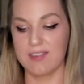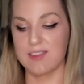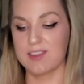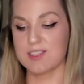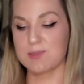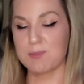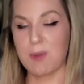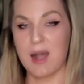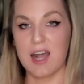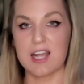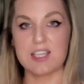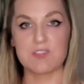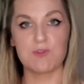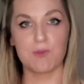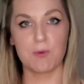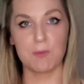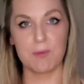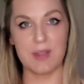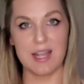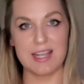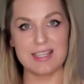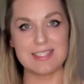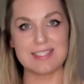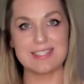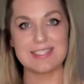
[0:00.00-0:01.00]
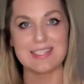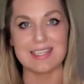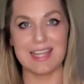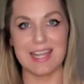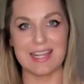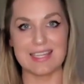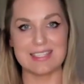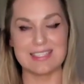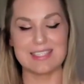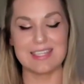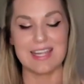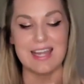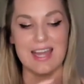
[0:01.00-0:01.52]
and it's passed from guest to
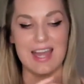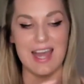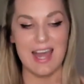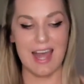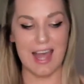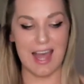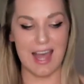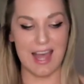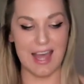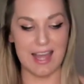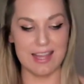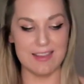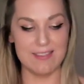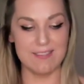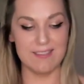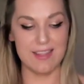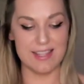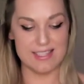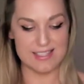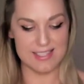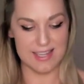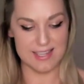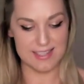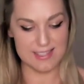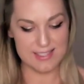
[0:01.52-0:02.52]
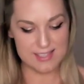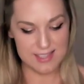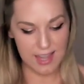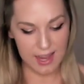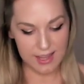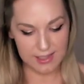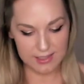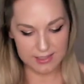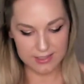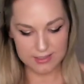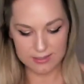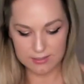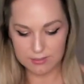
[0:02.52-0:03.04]
guest, and they say a
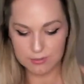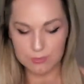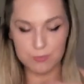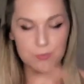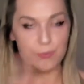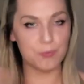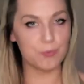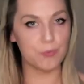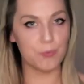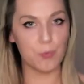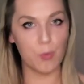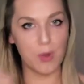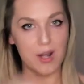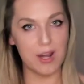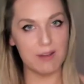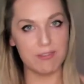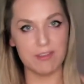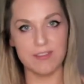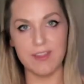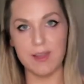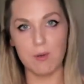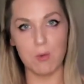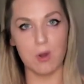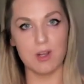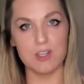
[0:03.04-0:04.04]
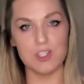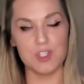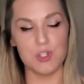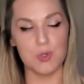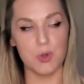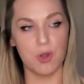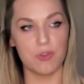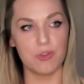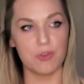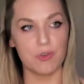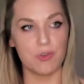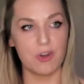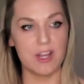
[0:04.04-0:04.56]
silent, whatever they want
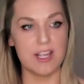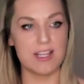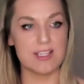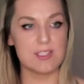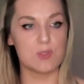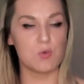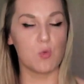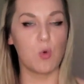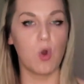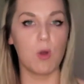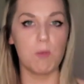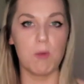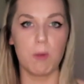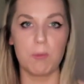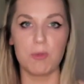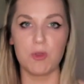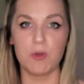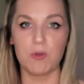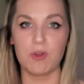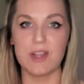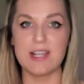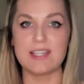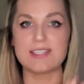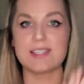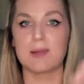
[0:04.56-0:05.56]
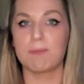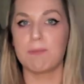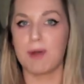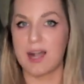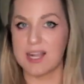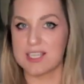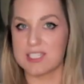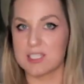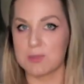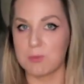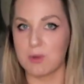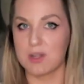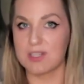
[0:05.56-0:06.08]
to on the rings, warm up the rings and
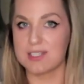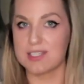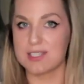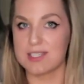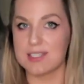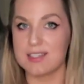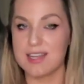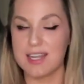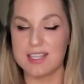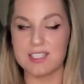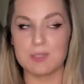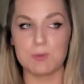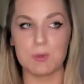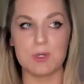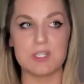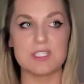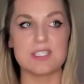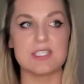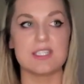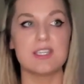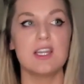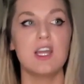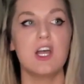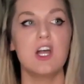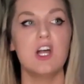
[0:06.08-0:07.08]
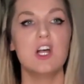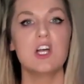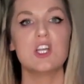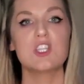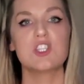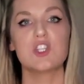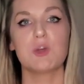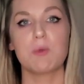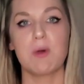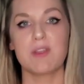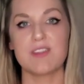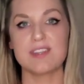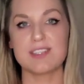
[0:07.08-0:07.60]
pass them on to the next person.
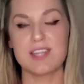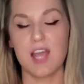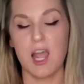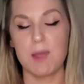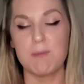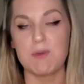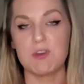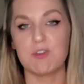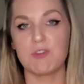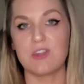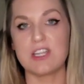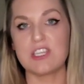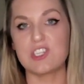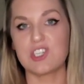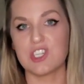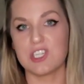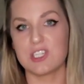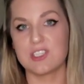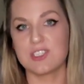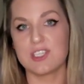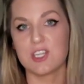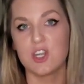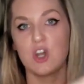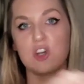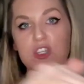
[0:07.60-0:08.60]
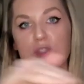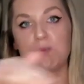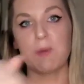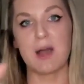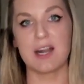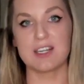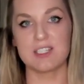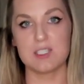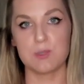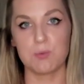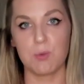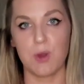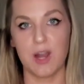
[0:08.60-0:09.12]
So by the time it goes
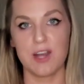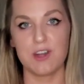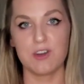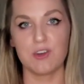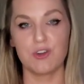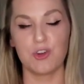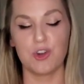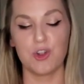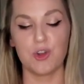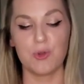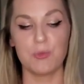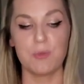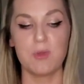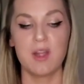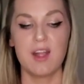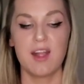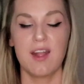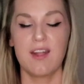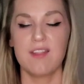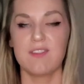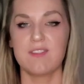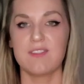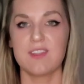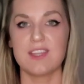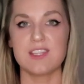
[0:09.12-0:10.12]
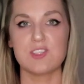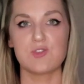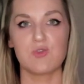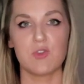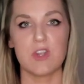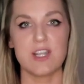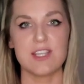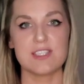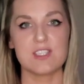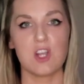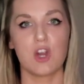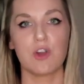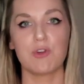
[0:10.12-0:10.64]
back to the bride and groom, these
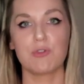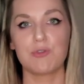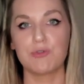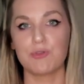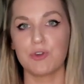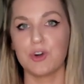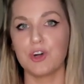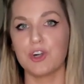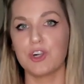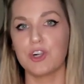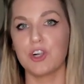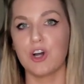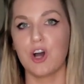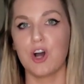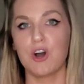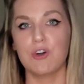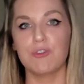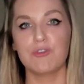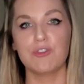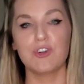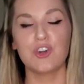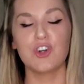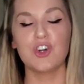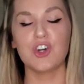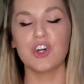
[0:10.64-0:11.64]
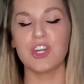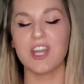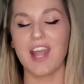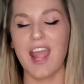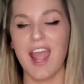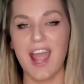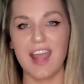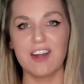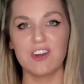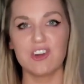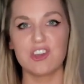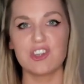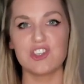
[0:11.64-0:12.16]
rings are full of
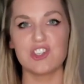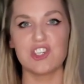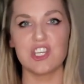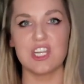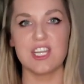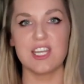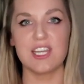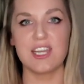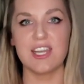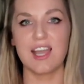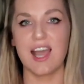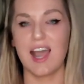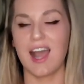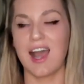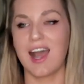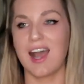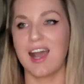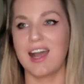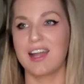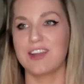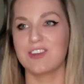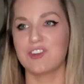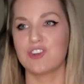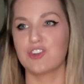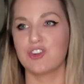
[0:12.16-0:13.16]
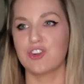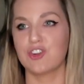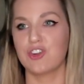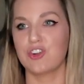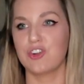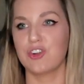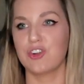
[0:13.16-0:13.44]
good energy and